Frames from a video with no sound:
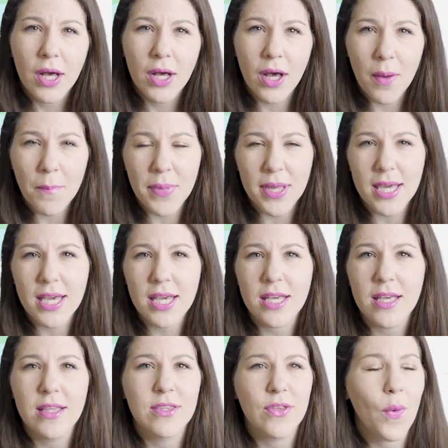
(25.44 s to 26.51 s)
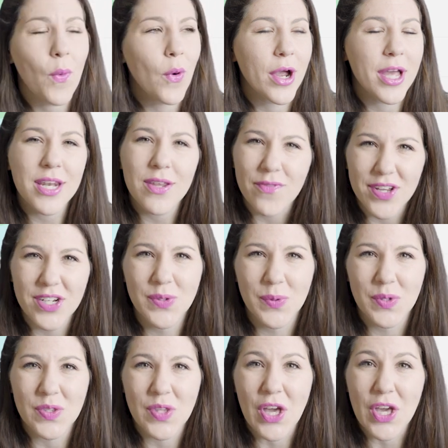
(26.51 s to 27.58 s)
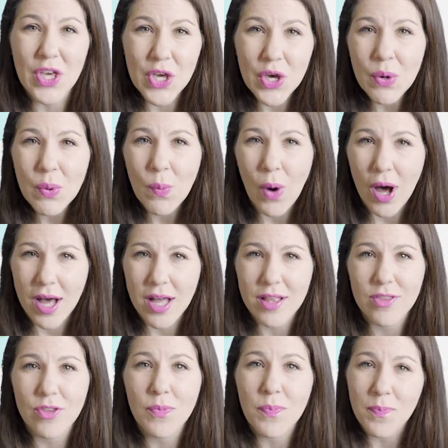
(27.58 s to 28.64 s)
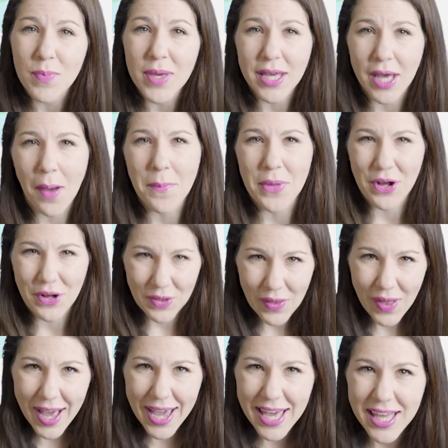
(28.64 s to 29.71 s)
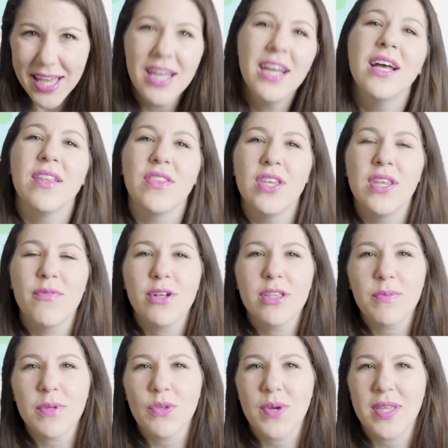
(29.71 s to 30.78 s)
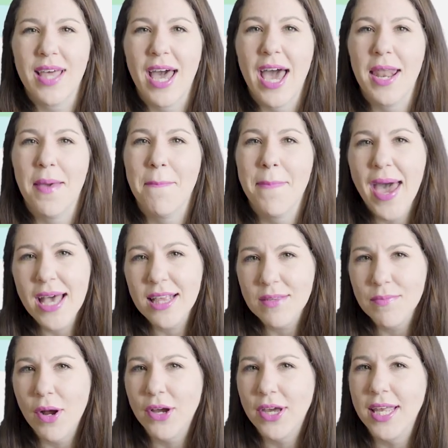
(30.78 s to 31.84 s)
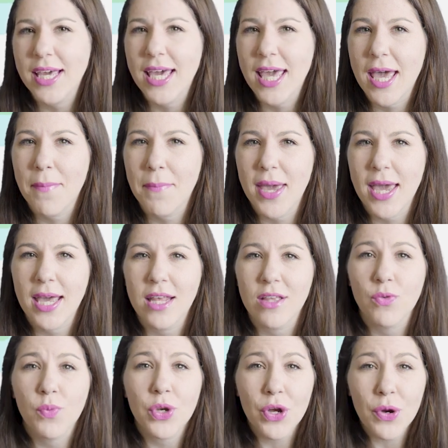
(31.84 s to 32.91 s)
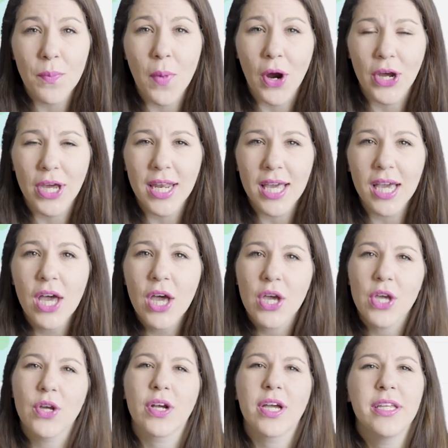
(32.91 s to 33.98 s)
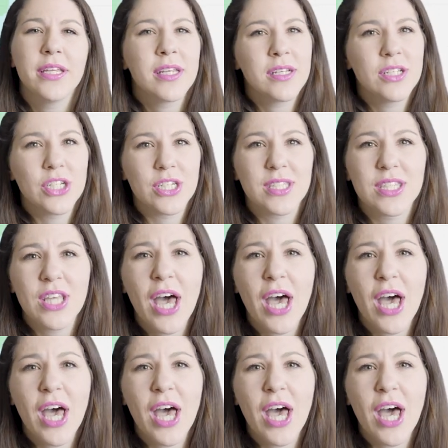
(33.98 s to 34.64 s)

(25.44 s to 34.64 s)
companies or individuals that you want to become your client. The difference between that and a mass marketing campaign is when you're marketing, you're gonna just